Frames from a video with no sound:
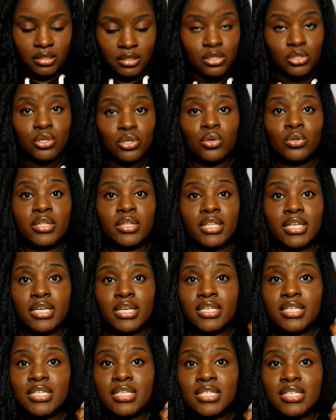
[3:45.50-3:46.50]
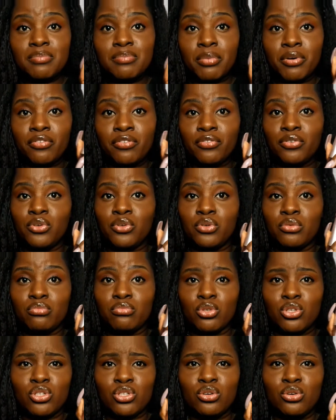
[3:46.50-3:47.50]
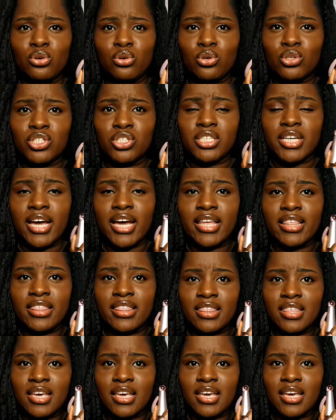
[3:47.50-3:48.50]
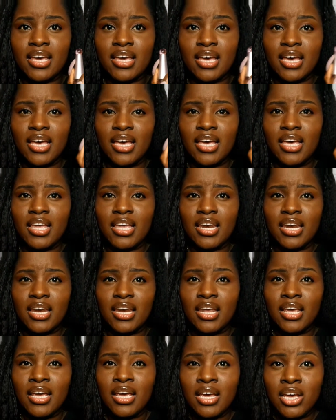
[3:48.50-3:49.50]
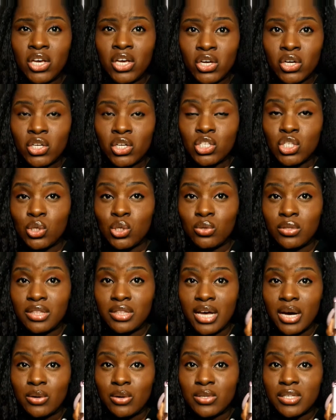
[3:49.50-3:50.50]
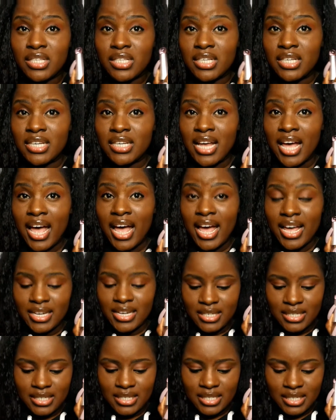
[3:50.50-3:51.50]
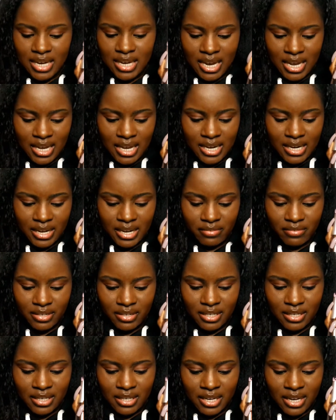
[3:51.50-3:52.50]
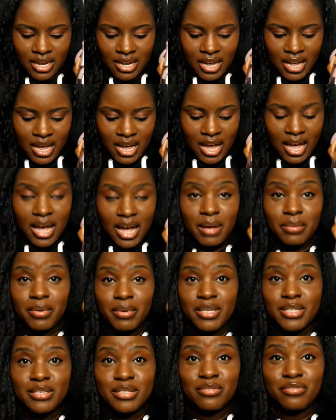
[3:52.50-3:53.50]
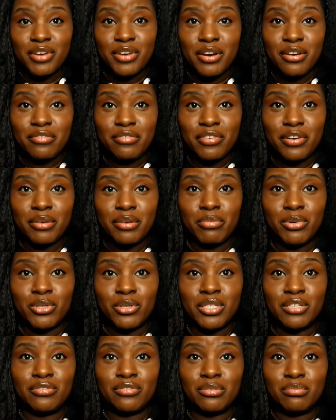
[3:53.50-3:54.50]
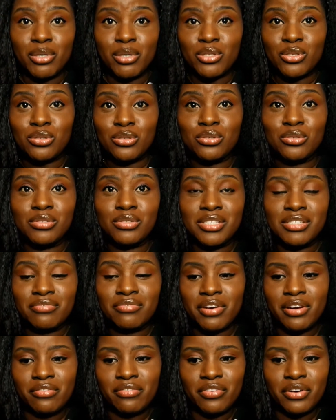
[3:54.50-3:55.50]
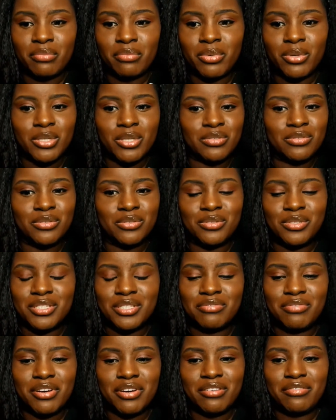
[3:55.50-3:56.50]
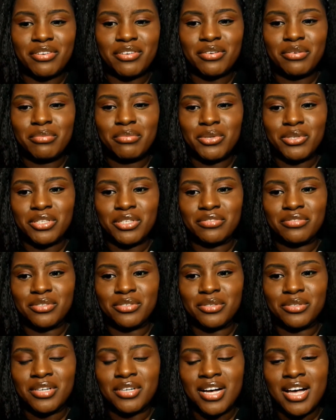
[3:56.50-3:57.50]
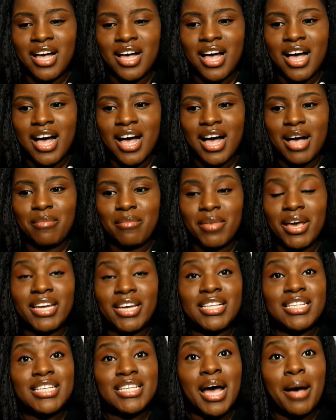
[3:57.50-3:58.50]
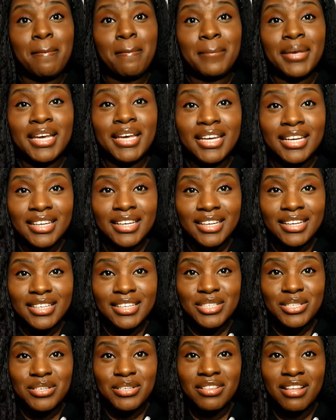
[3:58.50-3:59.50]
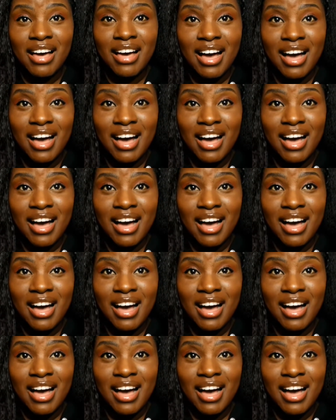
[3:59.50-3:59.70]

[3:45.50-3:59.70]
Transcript: so this perfume was launched, I think, in 2011. Um, it's a very, very beautiful bottle. It's very, very beautiful. It's very, very beautiful. Um, and it's appealing to the